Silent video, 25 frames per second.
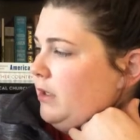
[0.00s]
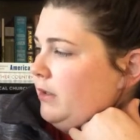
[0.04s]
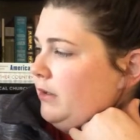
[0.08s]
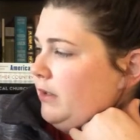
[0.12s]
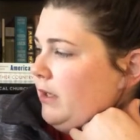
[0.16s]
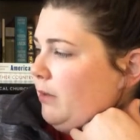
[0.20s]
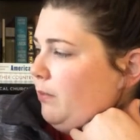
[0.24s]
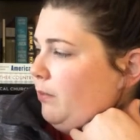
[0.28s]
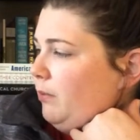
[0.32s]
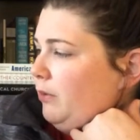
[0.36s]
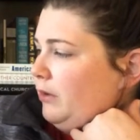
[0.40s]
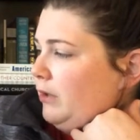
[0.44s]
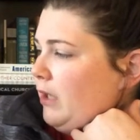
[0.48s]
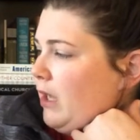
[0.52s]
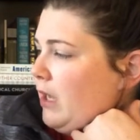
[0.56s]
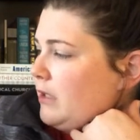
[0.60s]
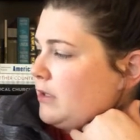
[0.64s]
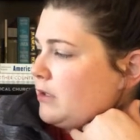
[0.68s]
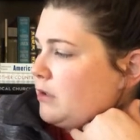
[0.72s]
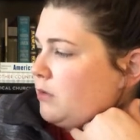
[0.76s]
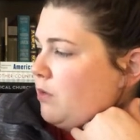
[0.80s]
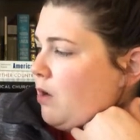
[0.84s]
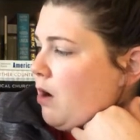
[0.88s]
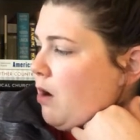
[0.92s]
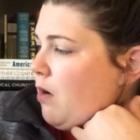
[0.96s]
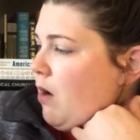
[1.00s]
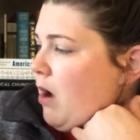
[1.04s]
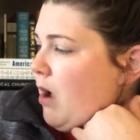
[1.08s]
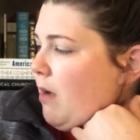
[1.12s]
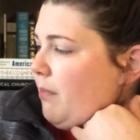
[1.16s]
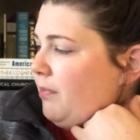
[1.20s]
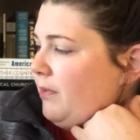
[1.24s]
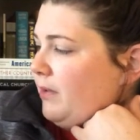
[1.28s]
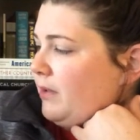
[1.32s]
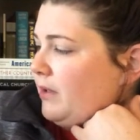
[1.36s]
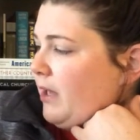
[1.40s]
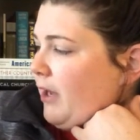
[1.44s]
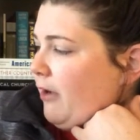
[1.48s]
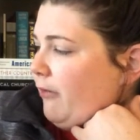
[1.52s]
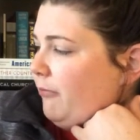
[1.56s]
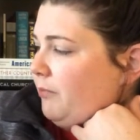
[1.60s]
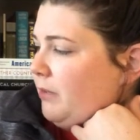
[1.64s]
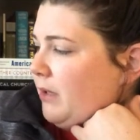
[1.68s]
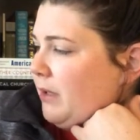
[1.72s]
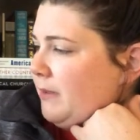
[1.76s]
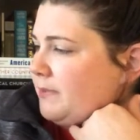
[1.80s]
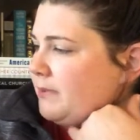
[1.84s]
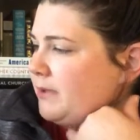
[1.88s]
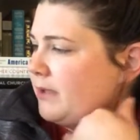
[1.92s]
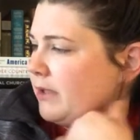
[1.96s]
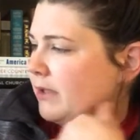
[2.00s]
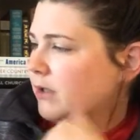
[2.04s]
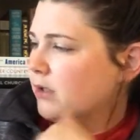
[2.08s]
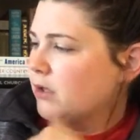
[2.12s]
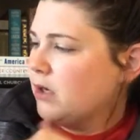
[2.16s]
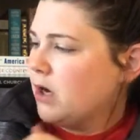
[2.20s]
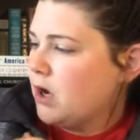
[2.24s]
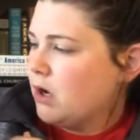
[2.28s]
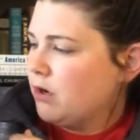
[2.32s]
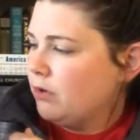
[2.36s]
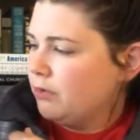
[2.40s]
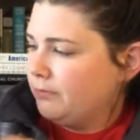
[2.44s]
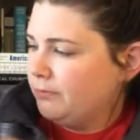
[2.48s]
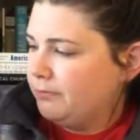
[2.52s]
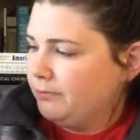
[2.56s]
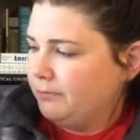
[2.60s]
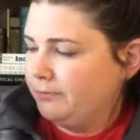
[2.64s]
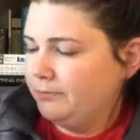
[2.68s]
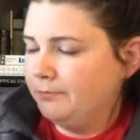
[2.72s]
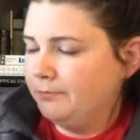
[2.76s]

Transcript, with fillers: They will not grow up and have pups of their own.